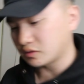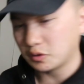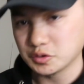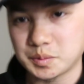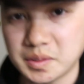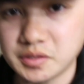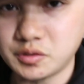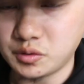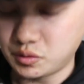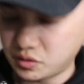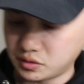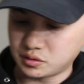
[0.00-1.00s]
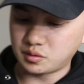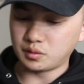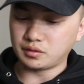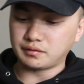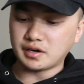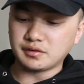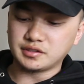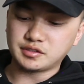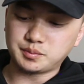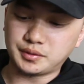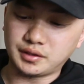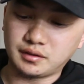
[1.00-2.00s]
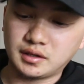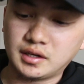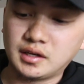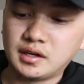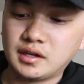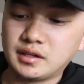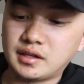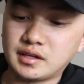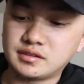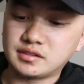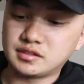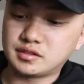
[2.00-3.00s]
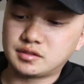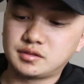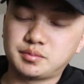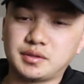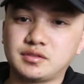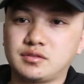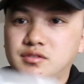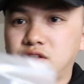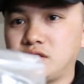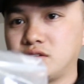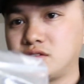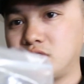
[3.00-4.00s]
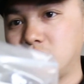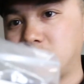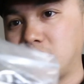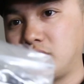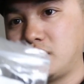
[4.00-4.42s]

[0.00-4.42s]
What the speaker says: closed because due to the coronavirus, but that's his pencil sinker stuff right